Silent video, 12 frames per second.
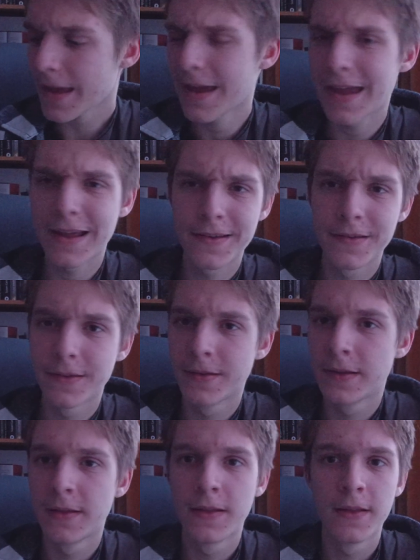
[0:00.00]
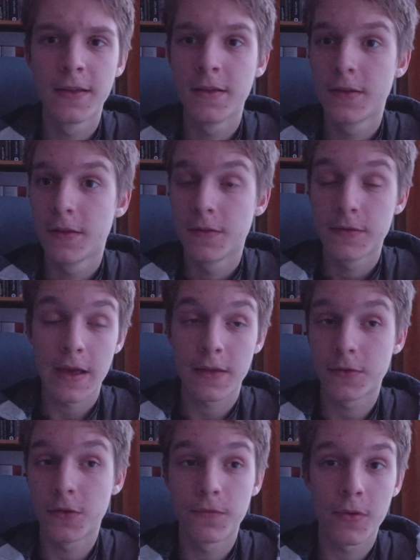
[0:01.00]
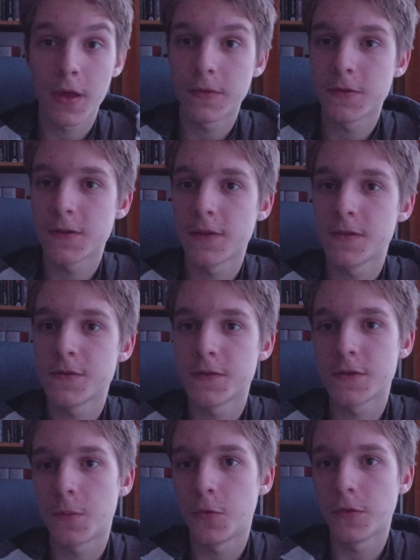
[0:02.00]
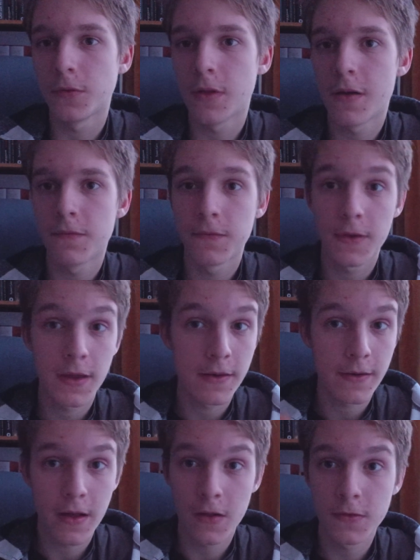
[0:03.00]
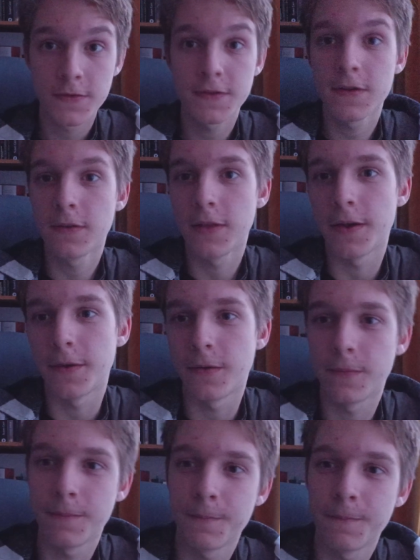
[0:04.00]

And yeah, don't forget to send this to someone you love, and I'll see you later.